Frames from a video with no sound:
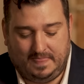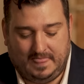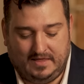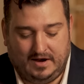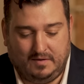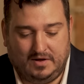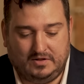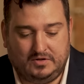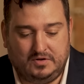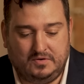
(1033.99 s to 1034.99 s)
And then I
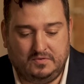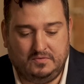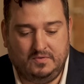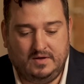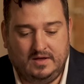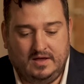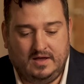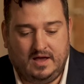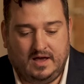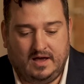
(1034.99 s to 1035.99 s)
went to,
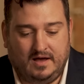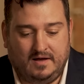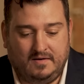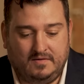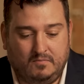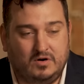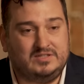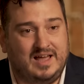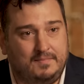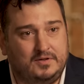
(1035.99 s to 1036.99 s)
the more
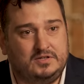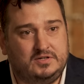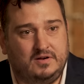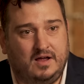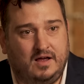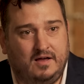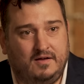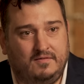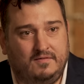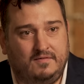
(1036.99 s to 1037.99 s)
established,
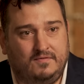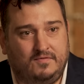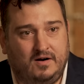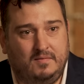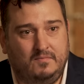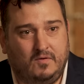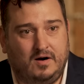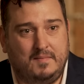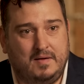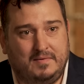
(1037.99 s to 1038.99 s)
firm
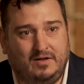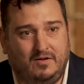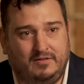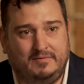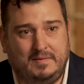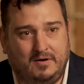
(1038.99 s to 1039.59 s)
where I met all of my